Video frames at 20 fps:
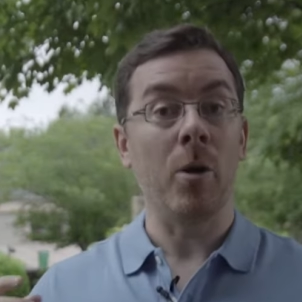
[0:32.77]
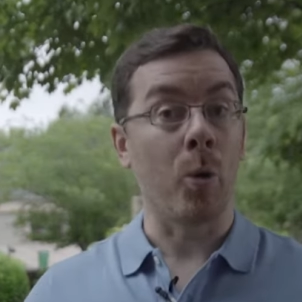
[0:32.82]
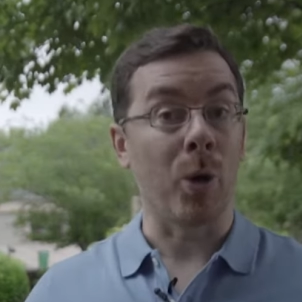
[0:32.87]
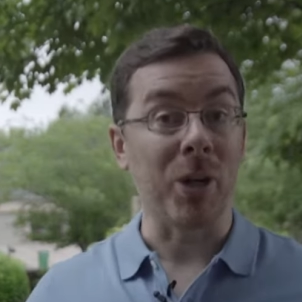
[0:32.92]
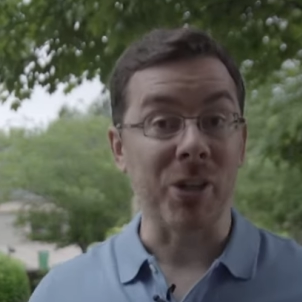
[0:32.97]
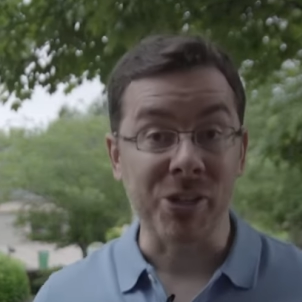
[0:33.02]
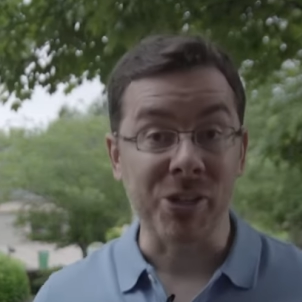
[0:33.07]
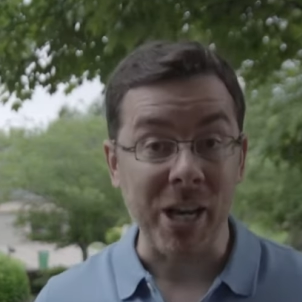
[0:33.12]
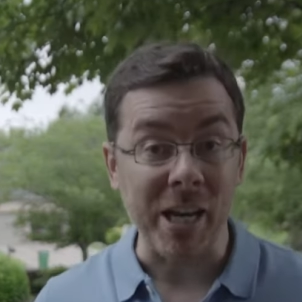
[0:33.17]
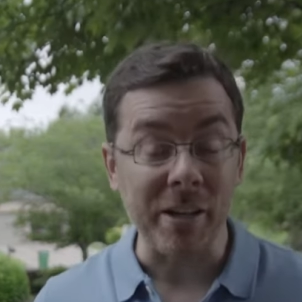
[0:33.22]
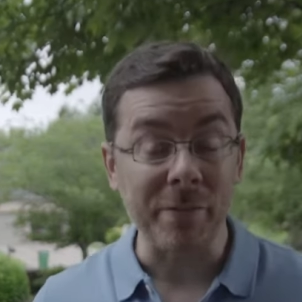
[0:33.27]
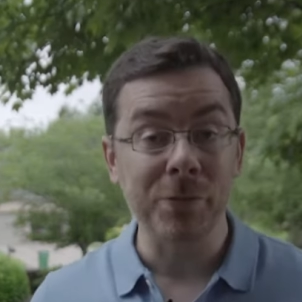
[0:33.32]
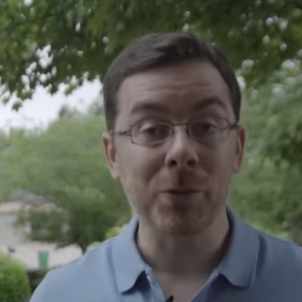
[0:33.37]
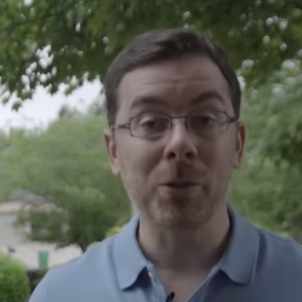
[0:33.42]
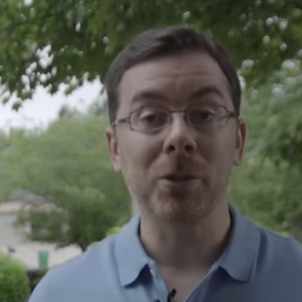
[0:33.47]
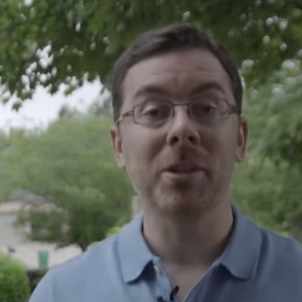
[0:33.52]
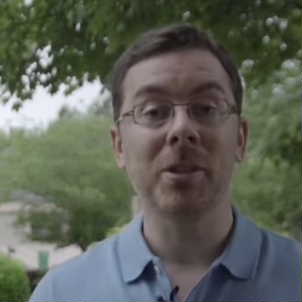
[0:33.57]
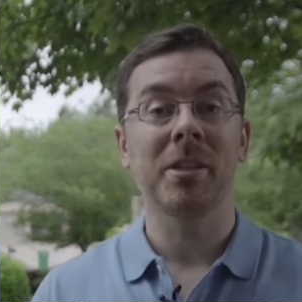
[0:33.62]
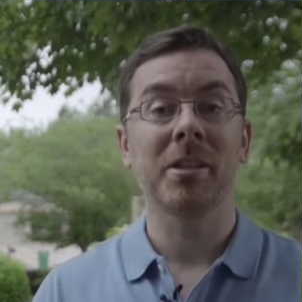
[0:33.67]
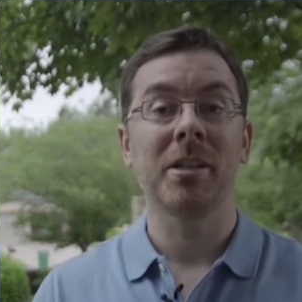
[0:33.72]
or
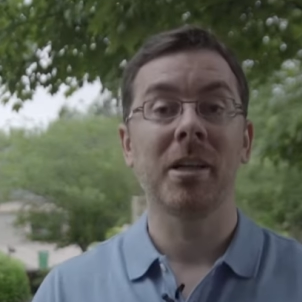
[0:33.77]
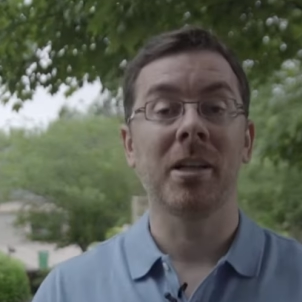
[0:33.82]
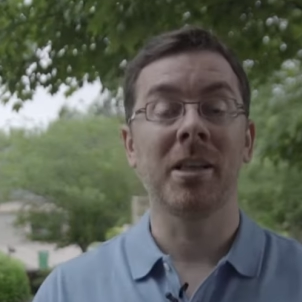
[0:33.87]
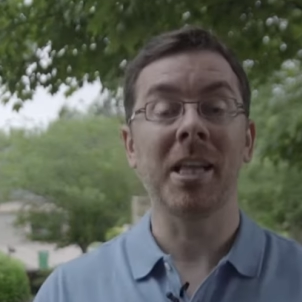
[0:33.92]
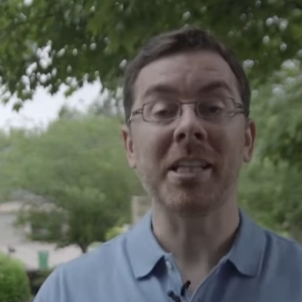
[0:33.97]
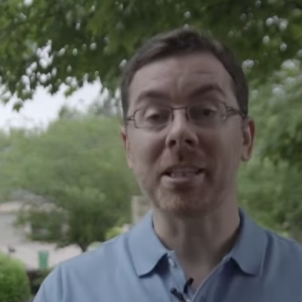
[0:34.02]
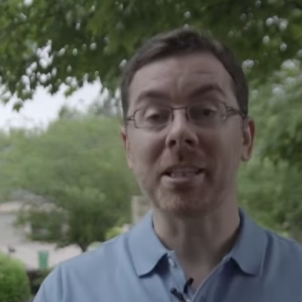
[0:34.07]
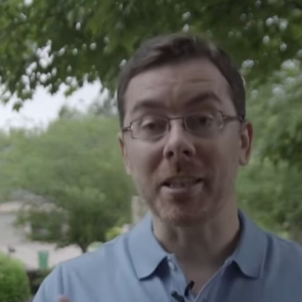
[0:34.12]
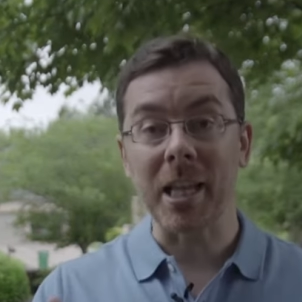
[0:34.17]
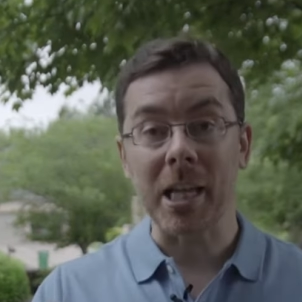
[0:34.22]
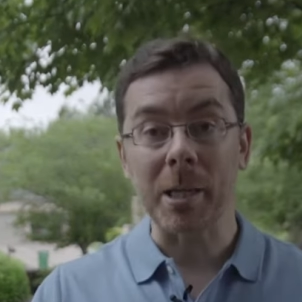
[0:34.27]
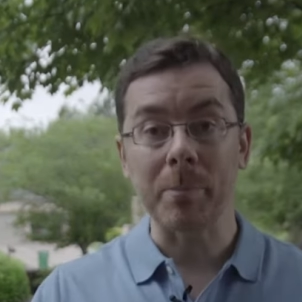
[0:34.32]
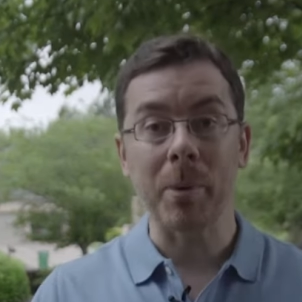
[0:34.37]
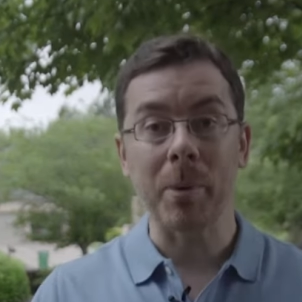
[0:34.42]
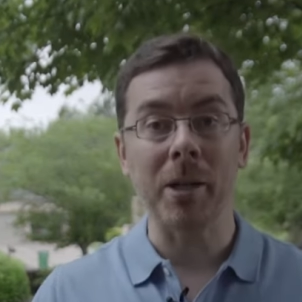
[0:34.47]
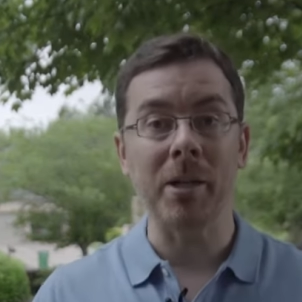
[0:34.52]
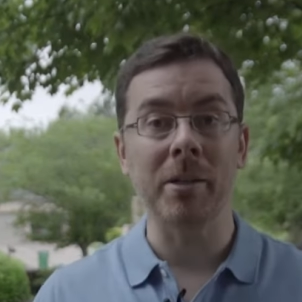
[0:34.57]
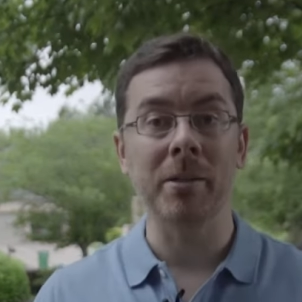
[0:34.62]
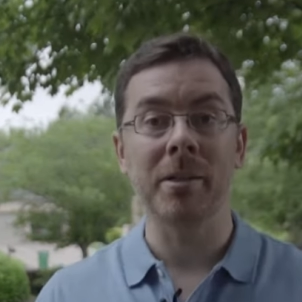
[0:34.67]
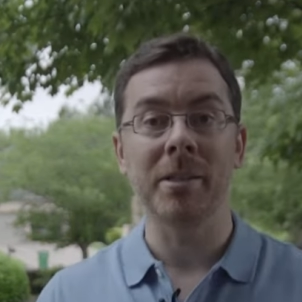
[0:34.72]
insightful, click the like
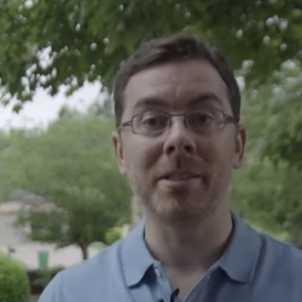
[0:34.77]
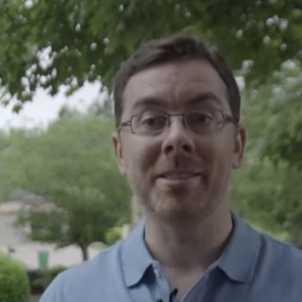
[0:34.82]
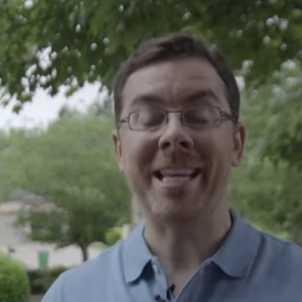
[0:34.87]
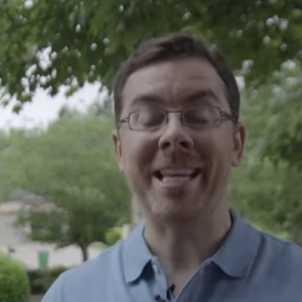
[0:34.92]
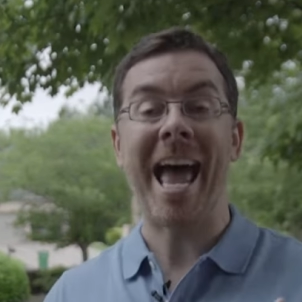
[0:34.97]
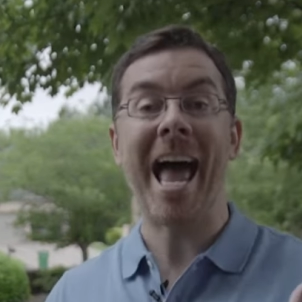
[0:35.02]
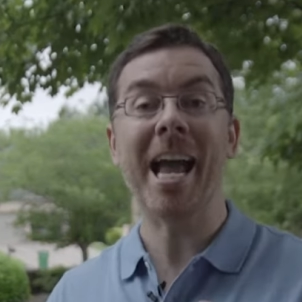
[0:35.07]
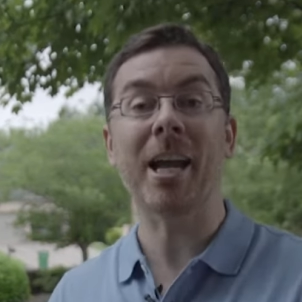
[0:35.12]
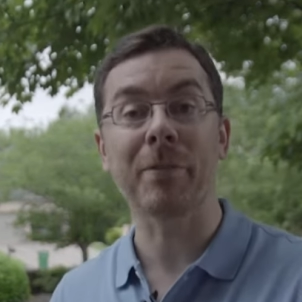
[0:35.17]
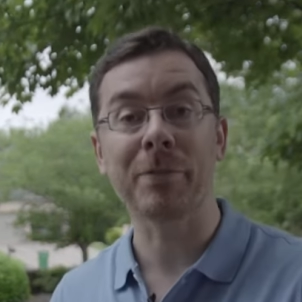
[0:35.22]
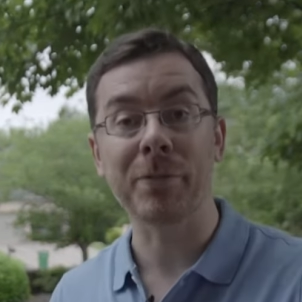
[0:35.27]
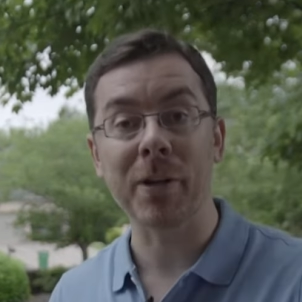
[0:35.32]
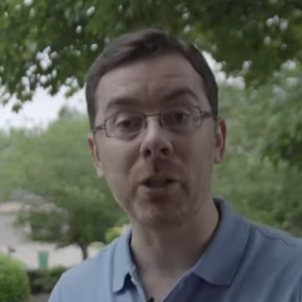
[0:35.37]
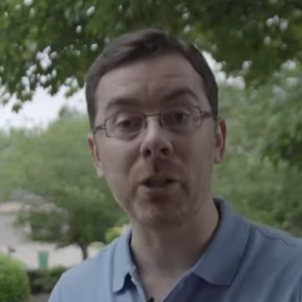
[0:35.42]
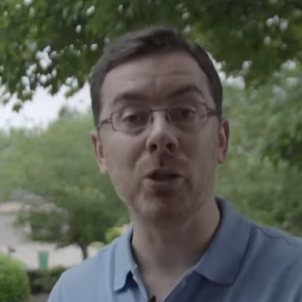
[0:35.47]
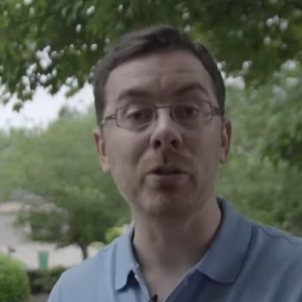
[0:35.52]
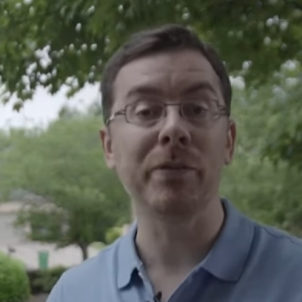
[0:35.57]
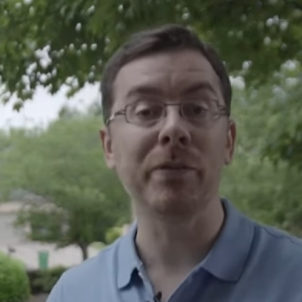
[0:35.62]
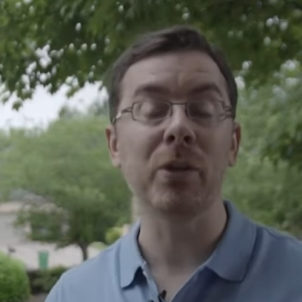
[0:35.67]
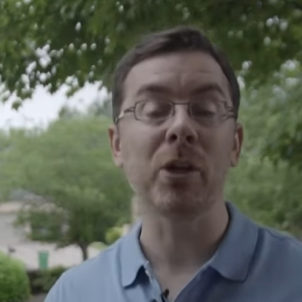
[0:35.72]
button, tag a
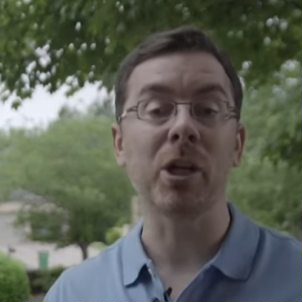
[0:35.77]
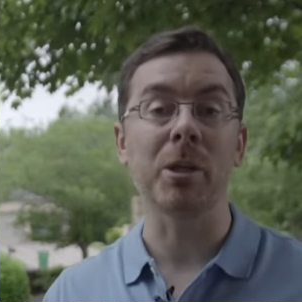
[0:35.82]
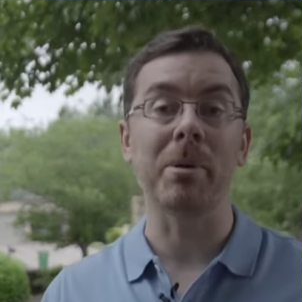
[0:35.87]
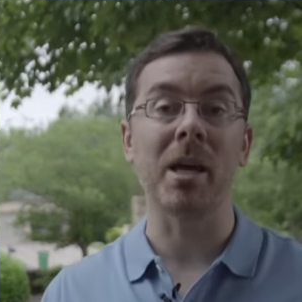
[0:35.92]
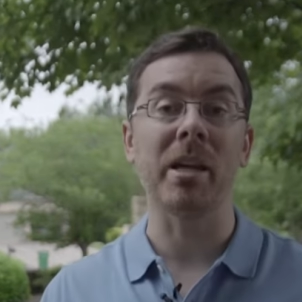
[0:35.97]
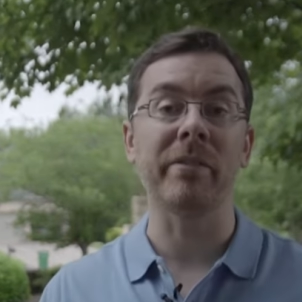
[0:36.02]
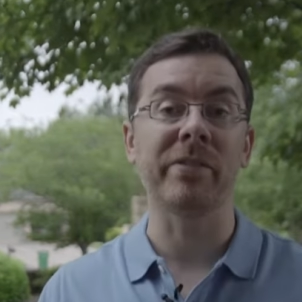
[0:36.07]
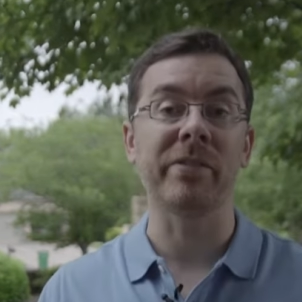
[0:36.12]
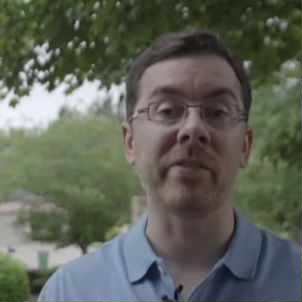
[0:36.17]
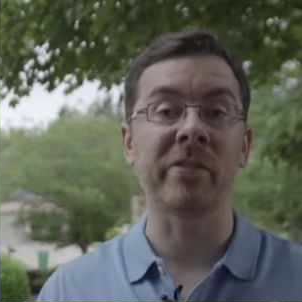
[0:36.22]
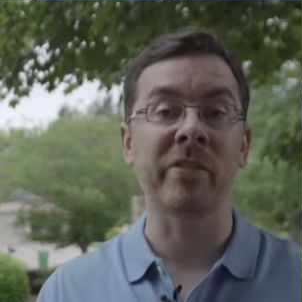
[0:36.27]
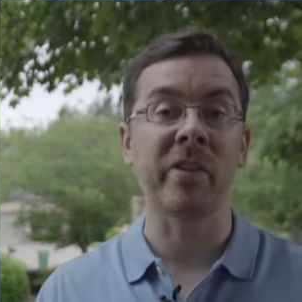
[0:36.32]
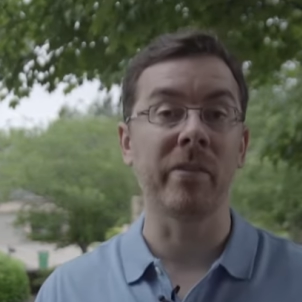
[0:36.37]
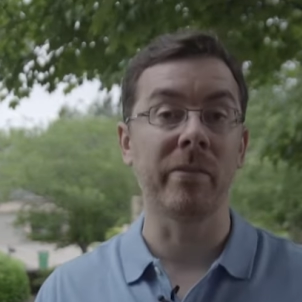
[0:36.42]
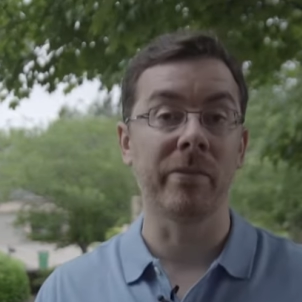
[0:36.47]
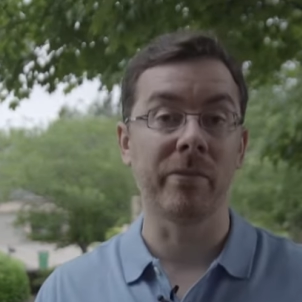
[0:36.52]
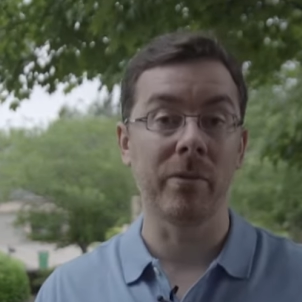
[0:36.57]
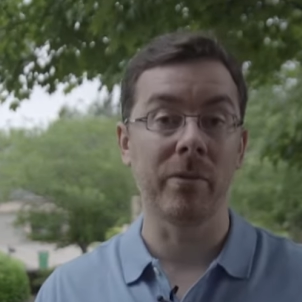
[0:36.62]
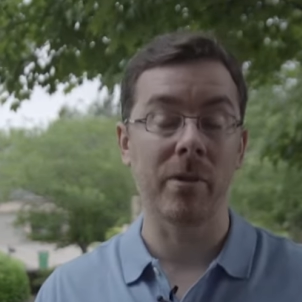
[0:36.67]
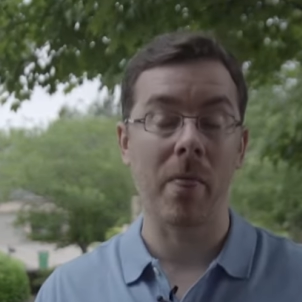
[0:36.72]
friend you feel could benefit from
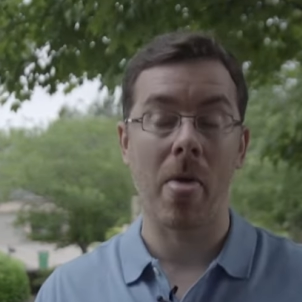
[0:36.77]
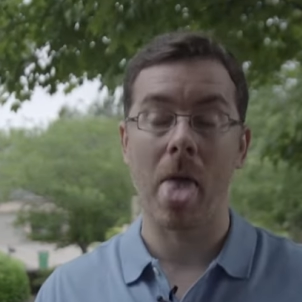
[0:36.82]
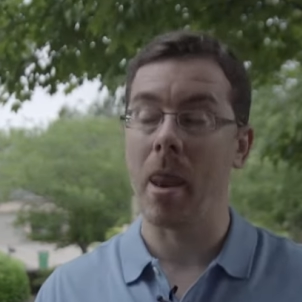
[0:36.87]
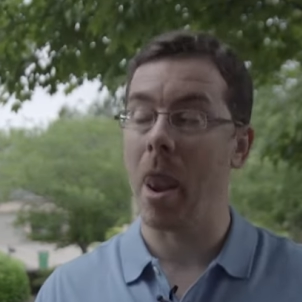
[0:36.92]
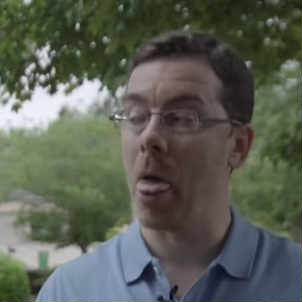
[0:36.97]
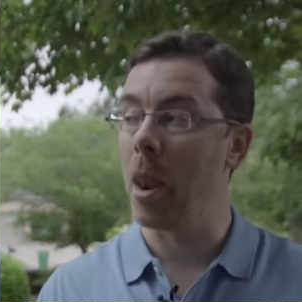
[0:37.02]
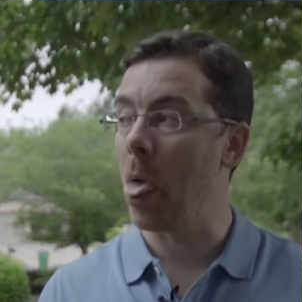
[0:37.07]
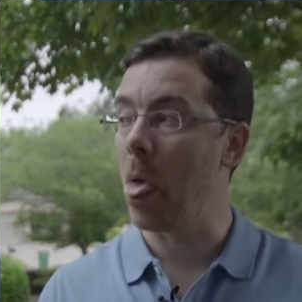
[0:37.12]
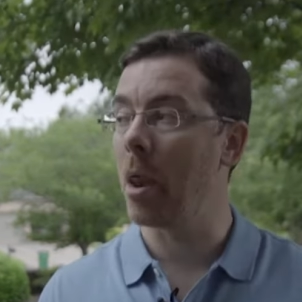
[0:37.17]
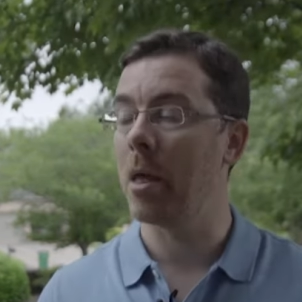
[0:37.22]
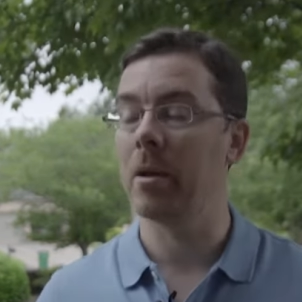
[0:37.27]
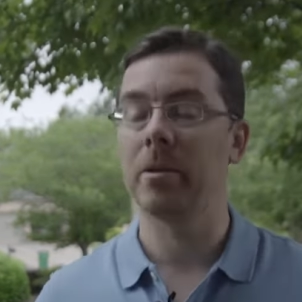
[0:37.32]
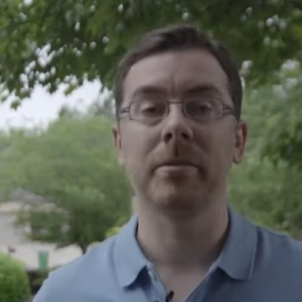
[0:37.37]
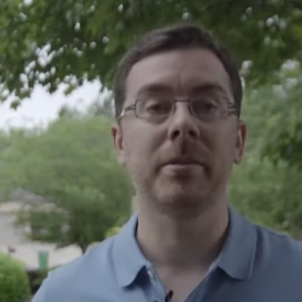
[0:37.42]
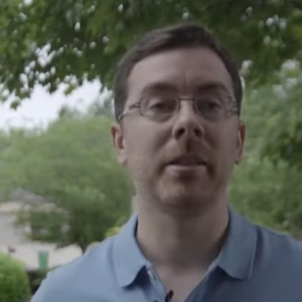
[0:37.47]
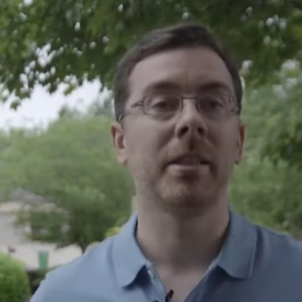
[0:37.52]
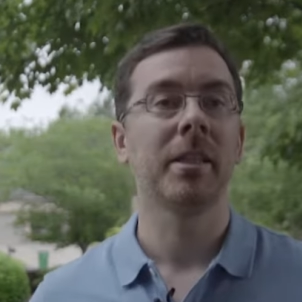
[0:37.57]
it.